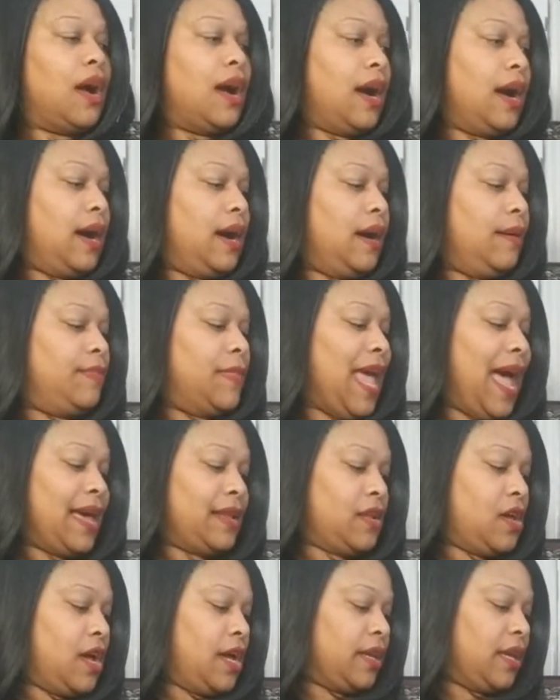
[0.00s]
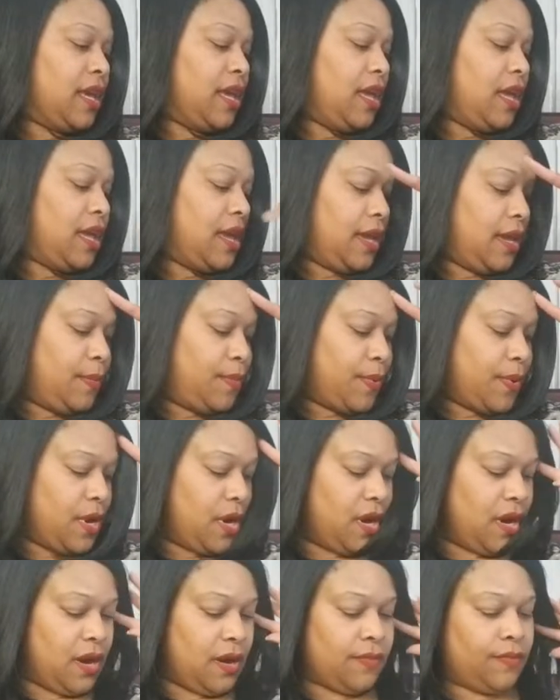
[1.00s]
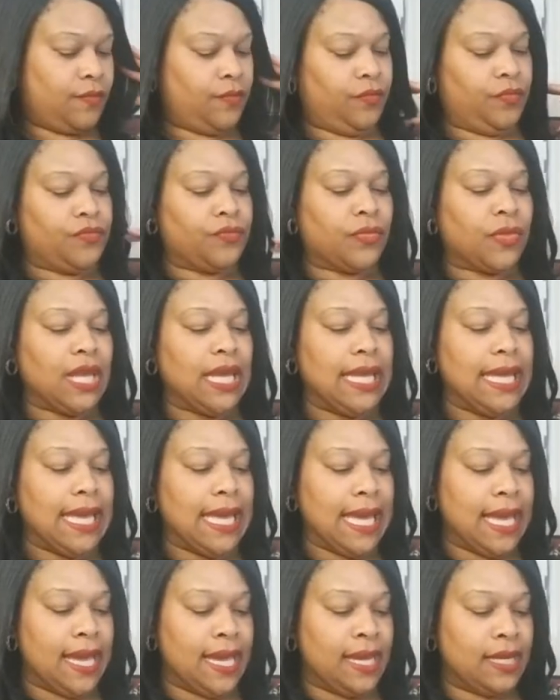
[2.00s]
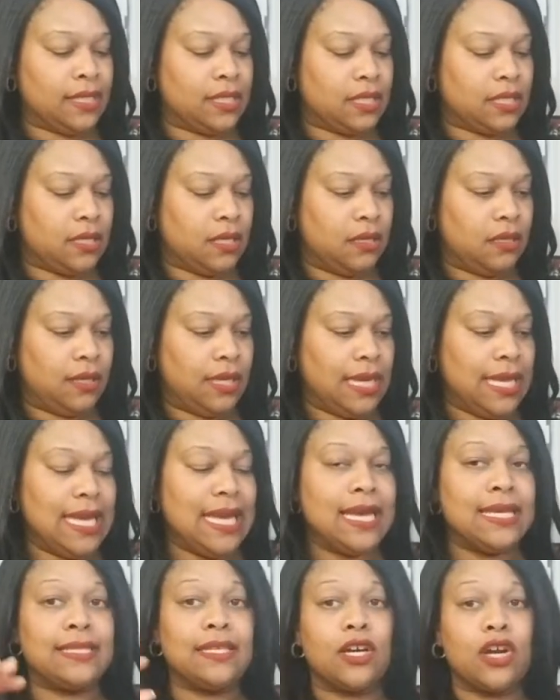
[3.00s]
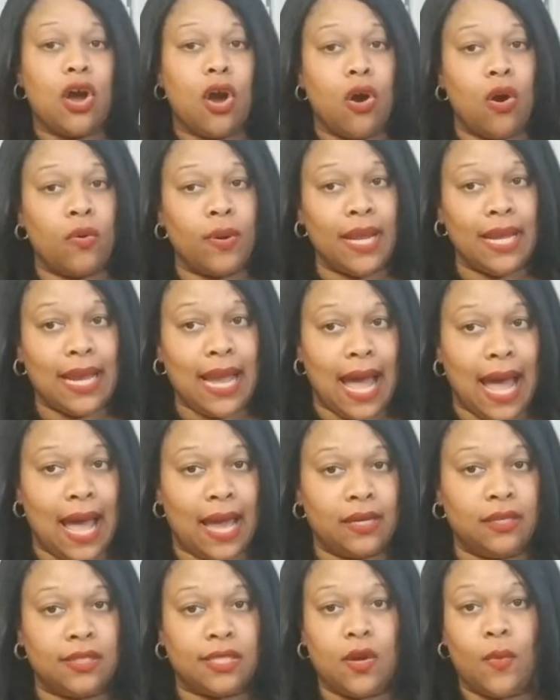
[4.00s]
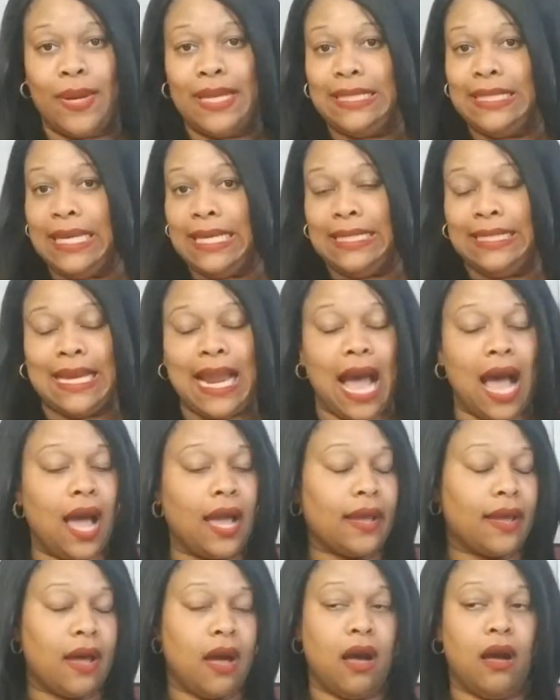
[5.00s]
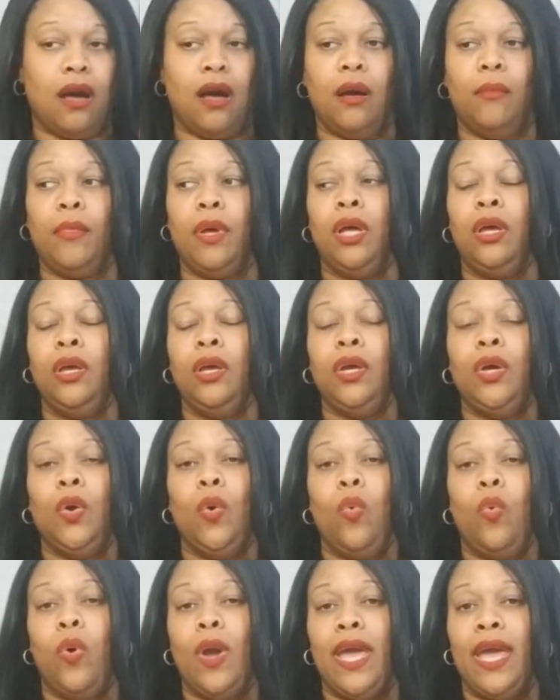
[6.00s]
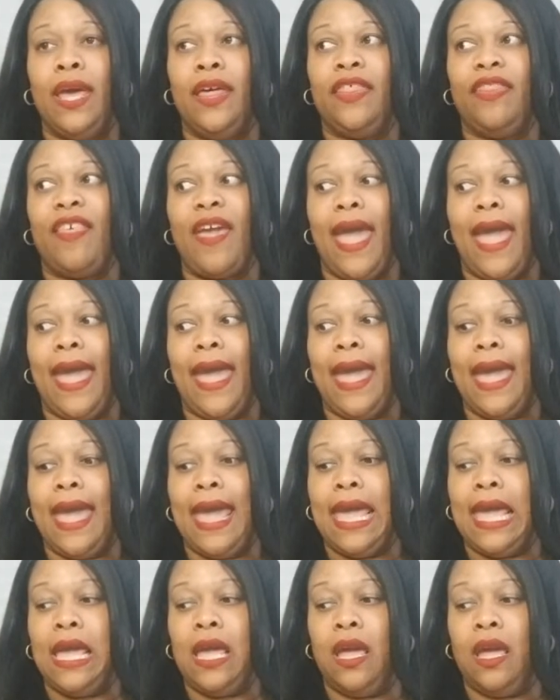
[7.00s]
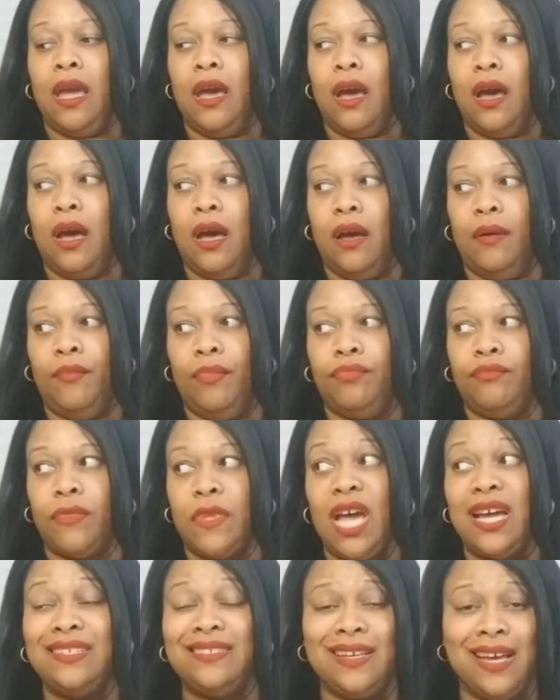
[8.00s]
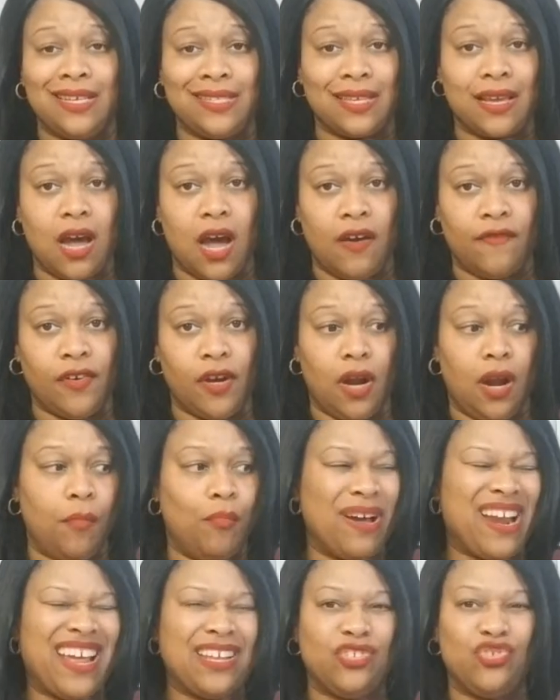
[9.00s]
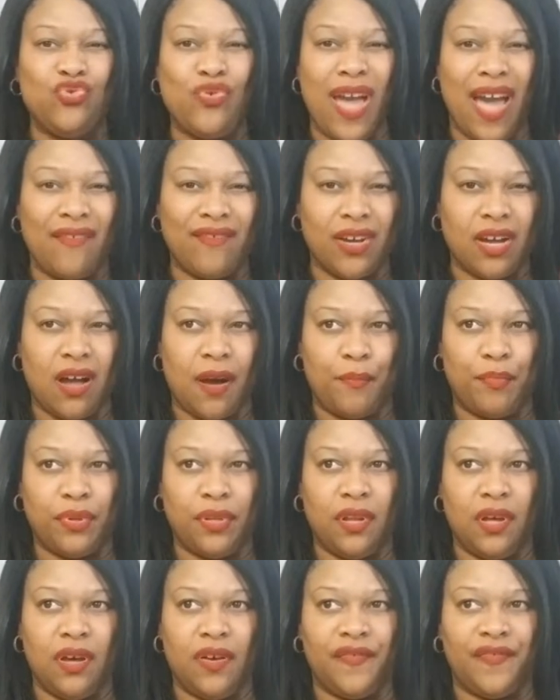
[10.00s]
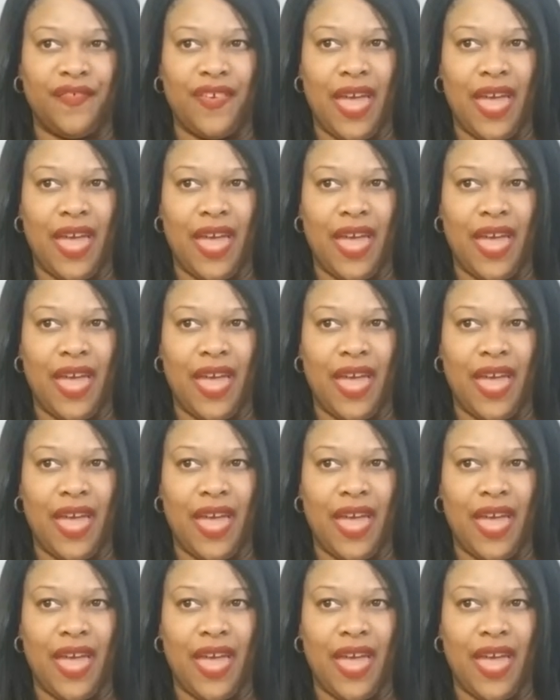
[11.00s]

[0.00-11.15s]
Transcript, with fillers: um, nylon keeper. It is a coated cotton, so it did not come with a um, a dust cover, but I do have a couple of